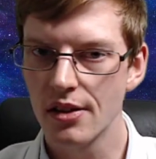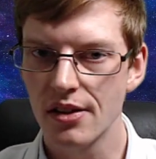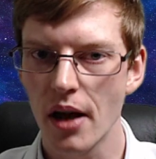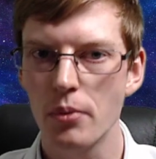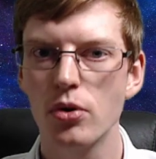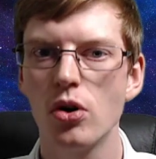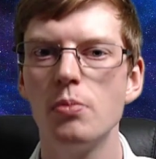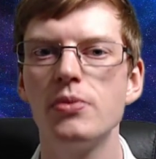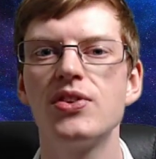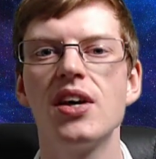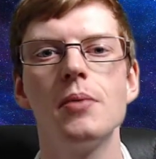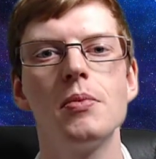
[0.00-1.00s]
that will come with
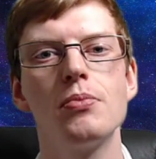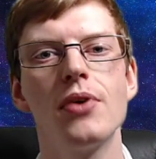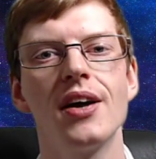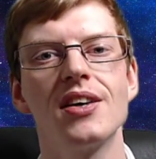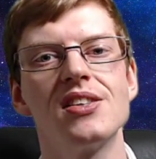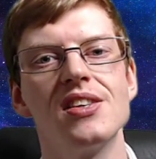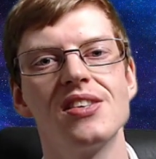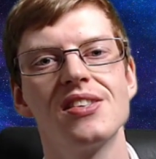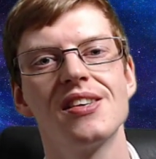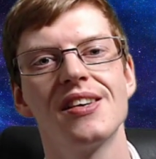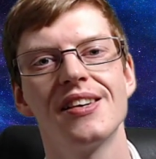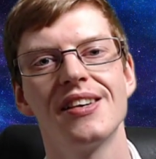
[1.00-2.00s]
time and practice.